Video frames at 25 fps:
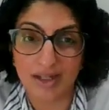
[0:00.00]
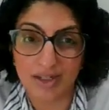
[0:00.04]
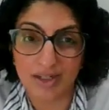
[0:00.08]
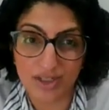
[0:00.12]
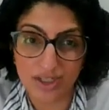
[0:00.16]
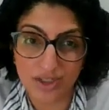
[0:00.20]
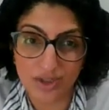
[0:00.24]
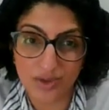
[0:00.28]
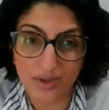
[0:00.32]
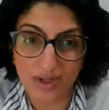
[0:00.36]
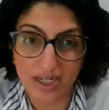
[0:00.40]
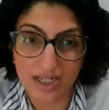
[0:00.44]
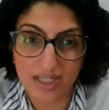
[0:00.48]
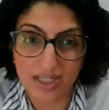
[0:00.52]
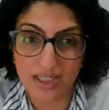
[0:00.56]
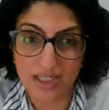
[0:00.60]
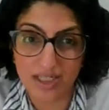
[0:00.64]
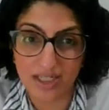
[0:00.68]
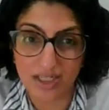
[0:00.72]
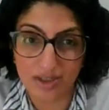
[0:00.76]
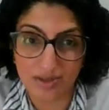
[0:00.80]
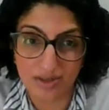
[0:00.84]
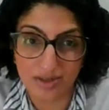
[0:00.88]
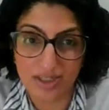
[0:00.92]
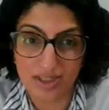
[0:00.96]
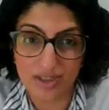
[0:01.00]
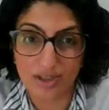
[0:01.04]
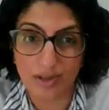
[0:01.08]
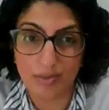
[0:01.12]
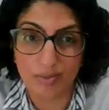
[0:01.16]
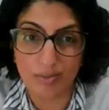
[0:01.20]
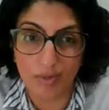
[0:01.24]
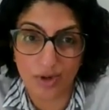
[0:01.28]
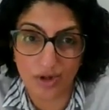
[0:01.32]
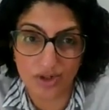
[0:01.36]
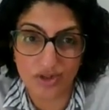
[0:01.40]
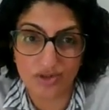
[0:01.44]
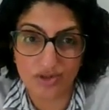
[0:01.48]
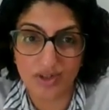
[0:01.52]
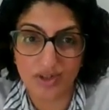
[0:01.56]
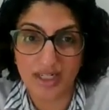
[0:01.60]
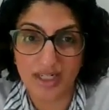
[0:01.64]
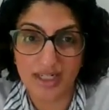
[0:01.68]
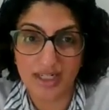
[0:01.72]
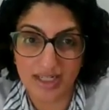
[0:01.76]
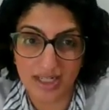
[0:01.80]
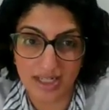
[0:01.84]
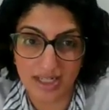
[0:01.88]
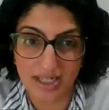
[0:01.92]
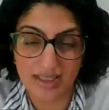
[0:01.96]
and just trying to increase your
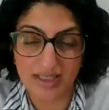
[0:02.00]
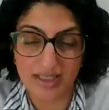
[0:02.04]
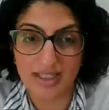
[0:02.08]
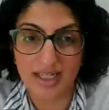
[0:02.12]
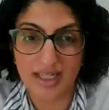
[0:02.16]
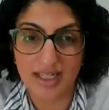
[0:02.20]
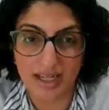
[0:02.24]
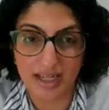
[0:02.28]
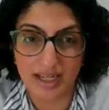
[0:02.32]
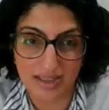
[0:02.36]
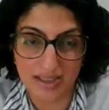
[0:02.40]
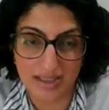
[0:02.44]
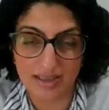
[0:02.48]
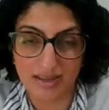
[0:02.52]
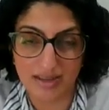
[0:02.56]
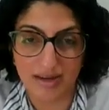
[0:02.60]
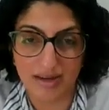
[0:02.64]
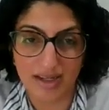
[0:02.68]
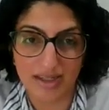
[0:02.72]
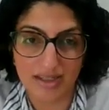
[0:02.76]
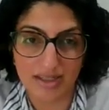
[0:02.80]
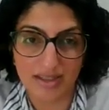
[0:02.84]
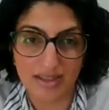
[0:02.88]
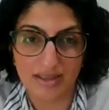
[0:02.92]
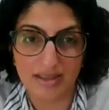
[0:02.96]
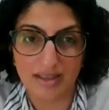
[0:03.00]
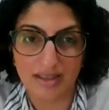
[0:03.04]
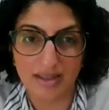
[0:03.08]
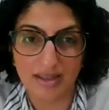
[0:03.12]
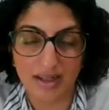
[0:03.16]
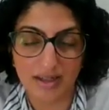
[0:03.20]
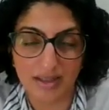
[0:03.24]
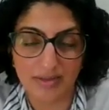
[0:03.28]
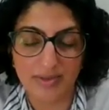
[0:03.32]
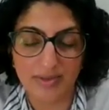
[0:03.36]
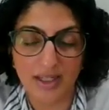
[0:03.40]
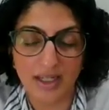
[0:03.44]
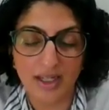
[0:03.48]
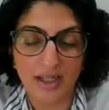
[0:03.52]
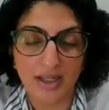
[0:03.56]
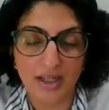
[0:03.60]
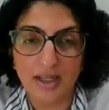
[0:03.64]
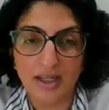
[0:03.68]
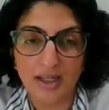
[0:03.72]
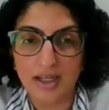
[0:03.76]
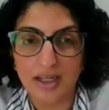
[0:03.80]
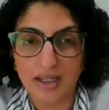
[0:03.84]
moderate intensity exercise to be kind of